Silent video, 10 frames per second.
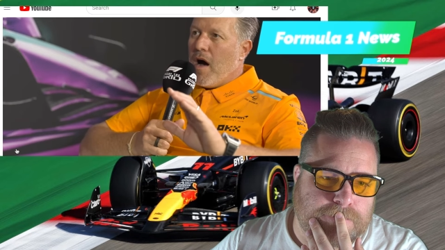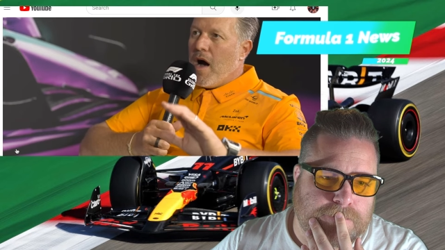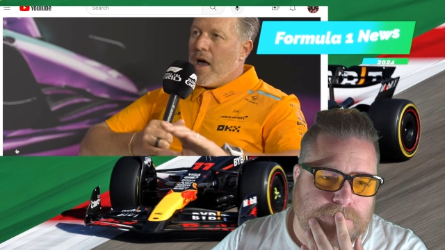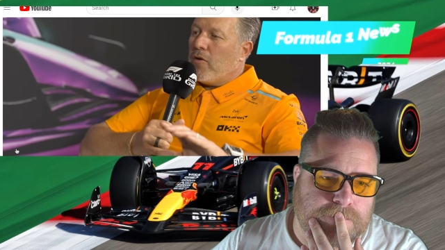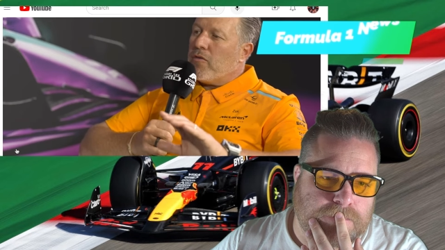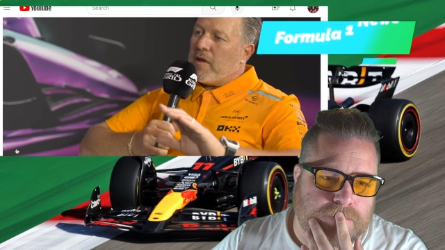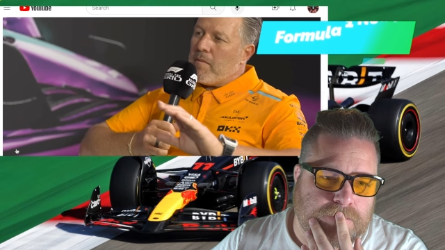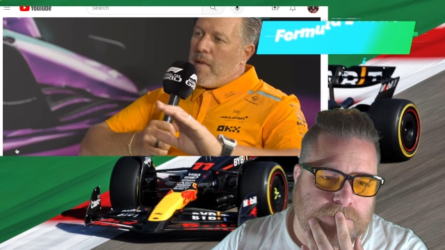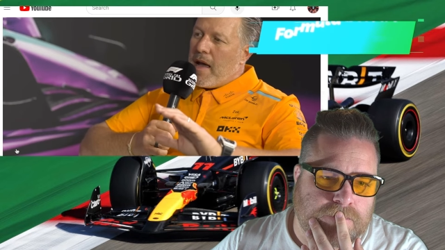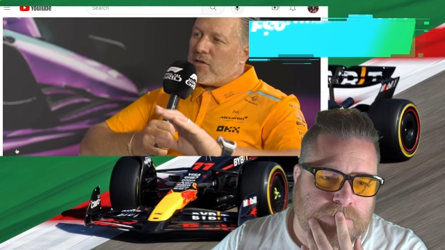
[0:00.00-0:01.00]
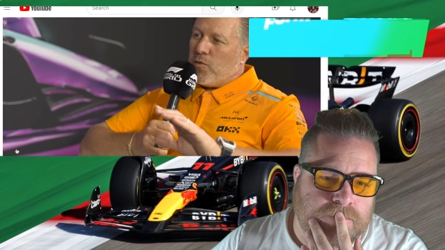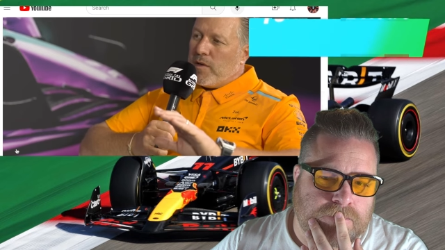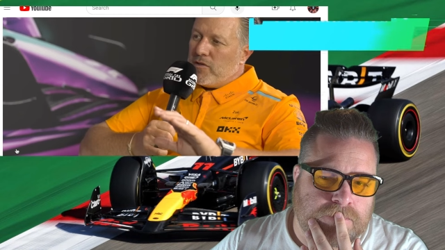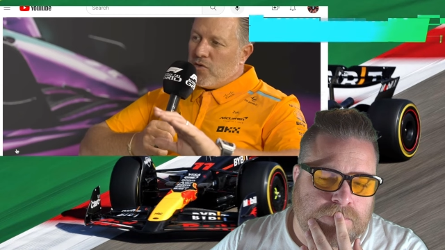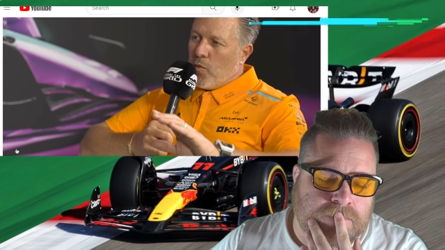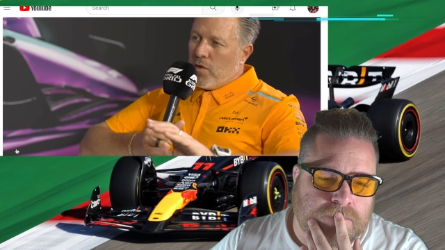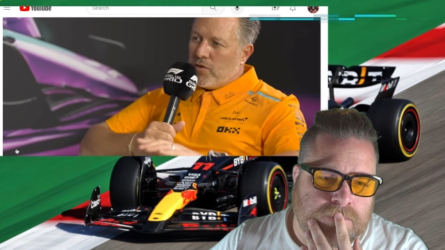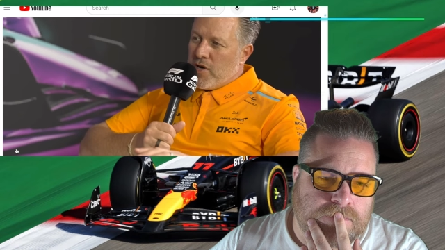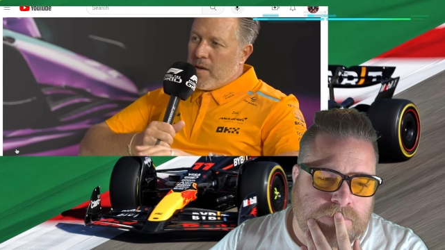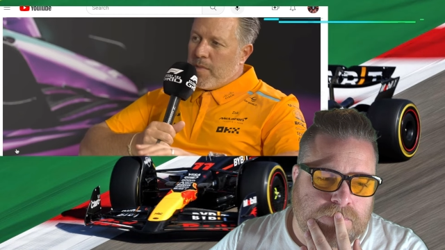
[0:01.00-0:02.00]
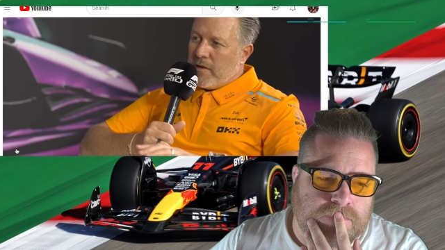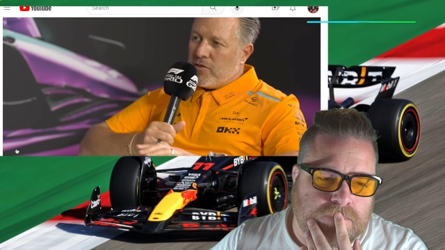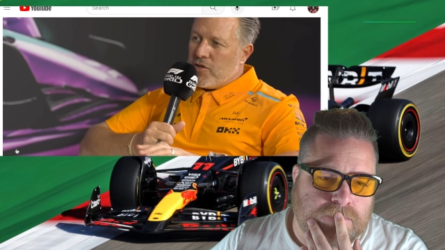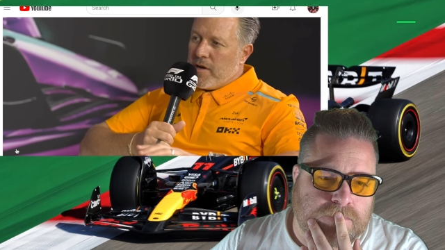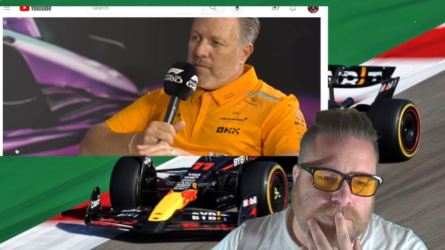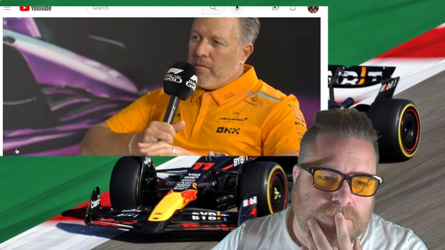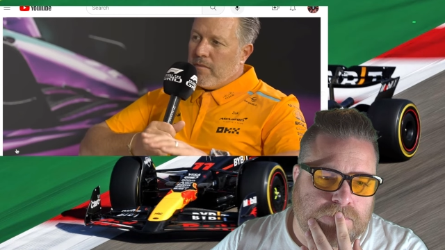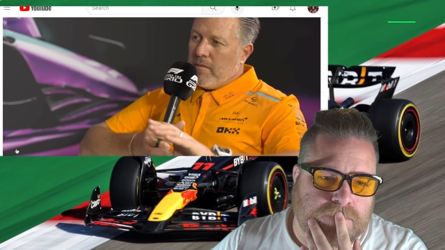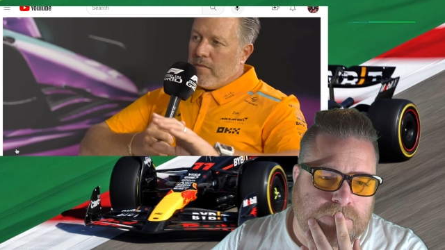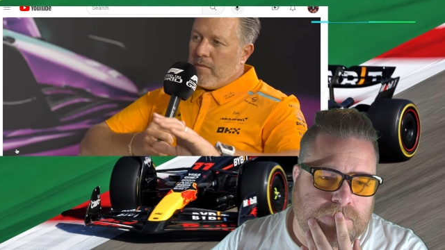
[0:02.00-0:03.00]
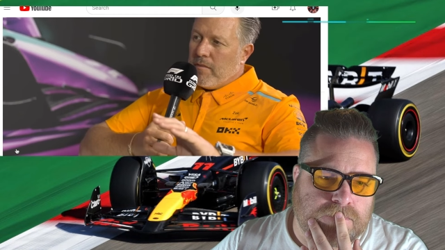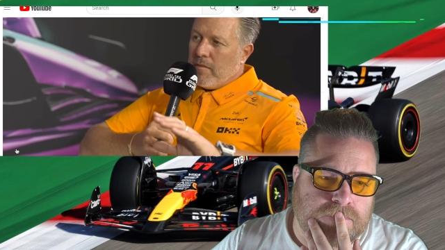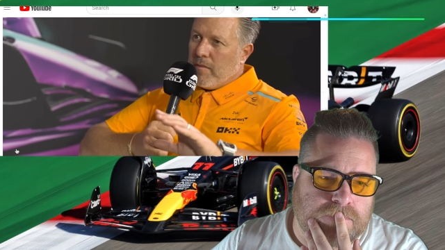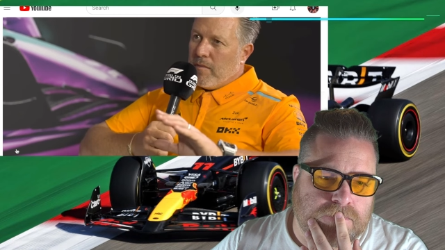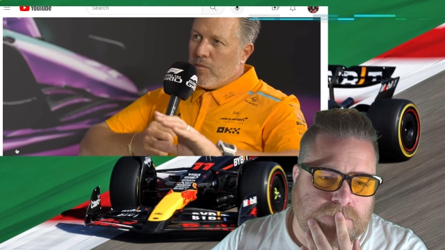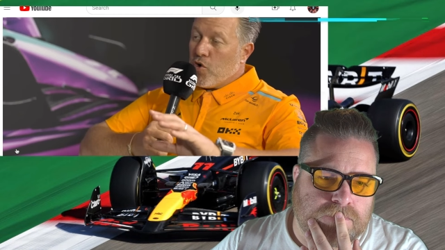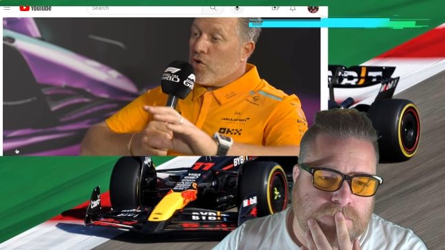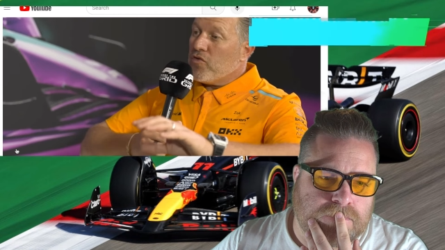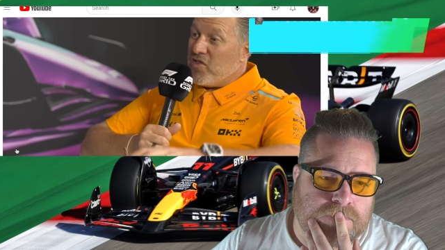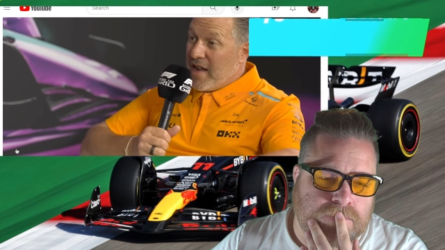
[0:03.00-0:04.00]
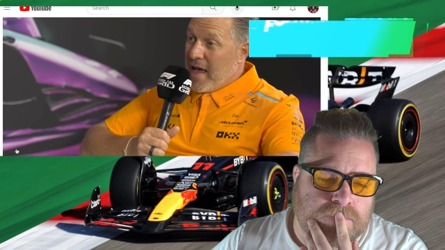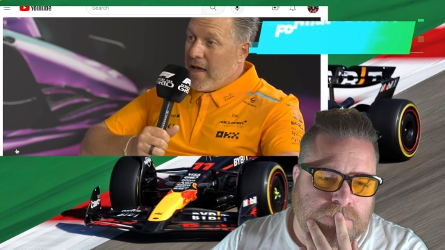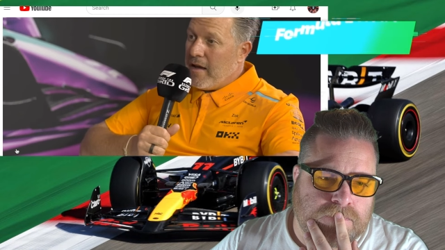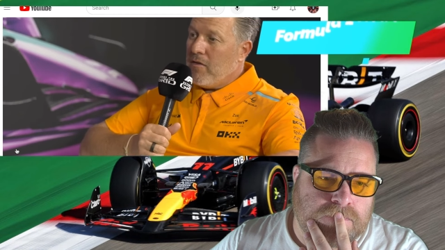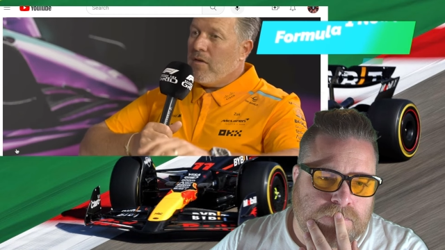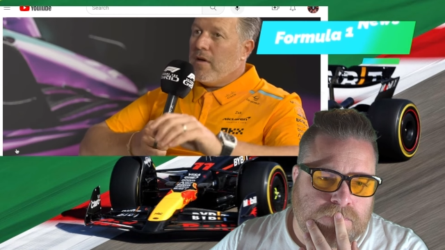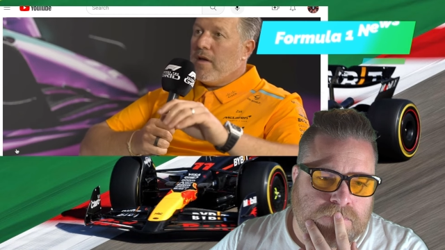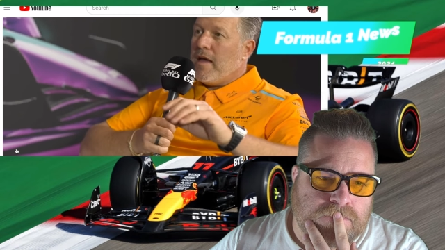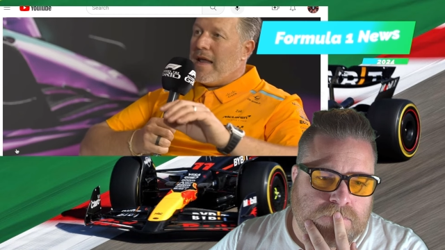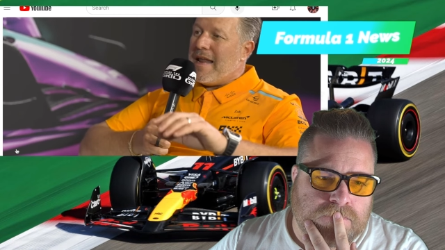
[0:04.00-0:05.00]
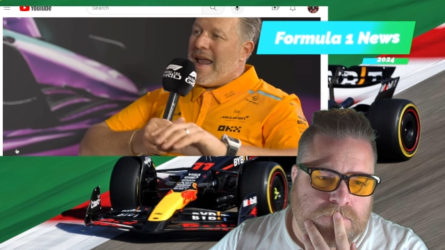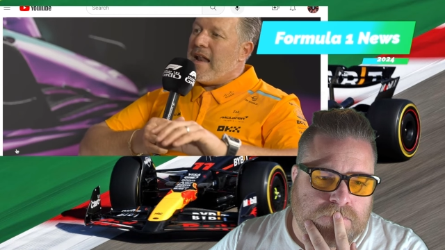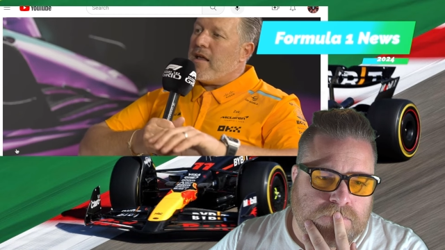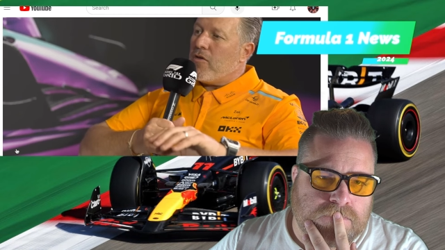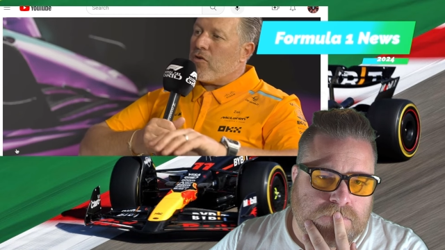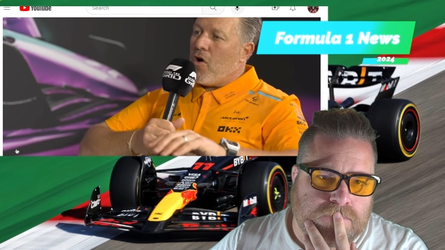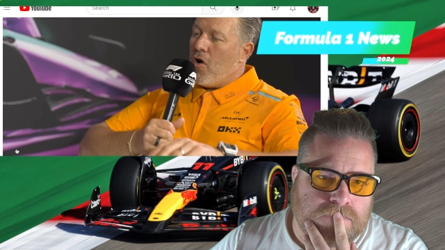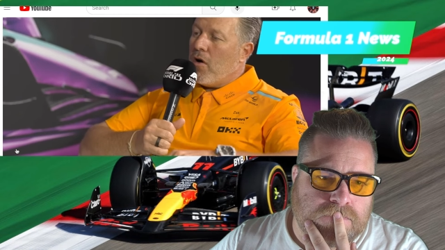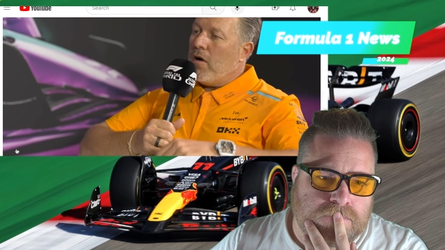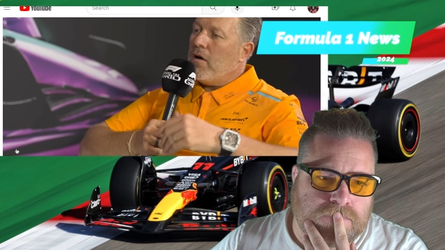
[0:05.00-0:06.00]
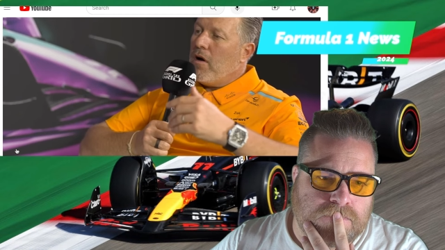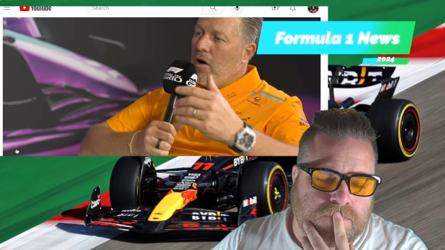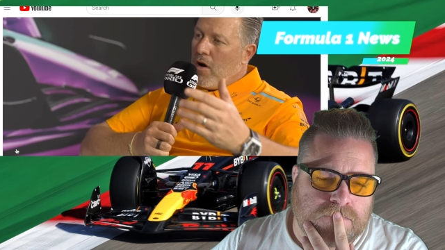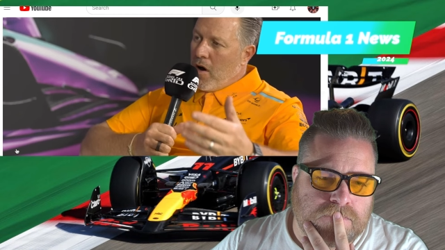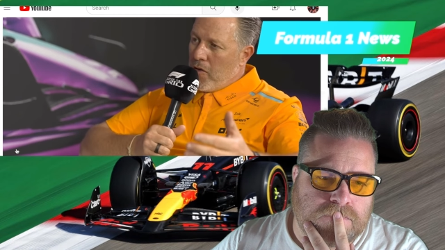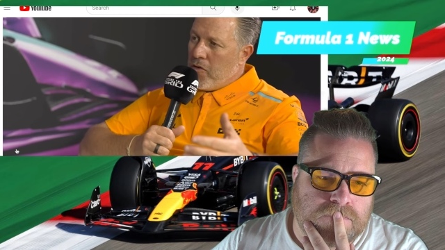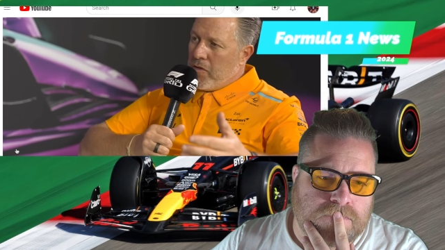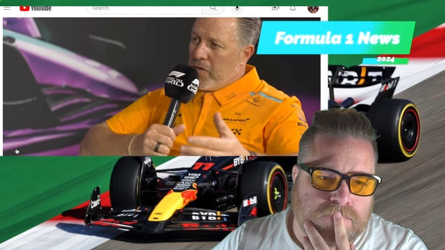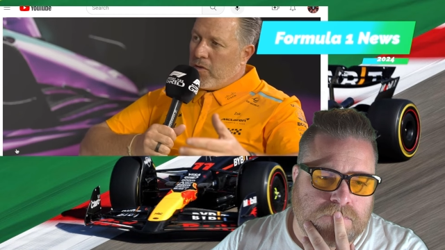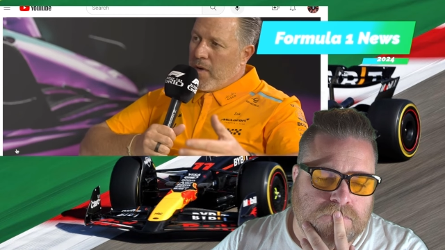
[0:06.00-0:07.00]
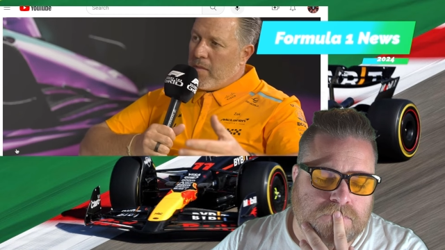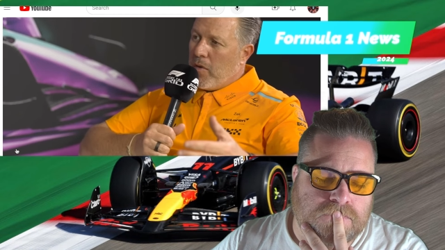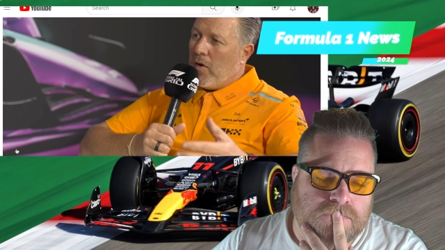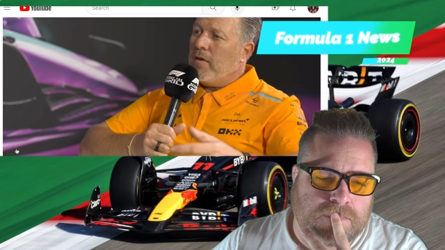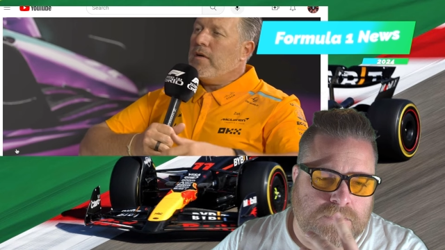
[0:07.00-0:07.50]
Speaker 1: I don't think Max wins the world championship today in any other car other than the Red Bull.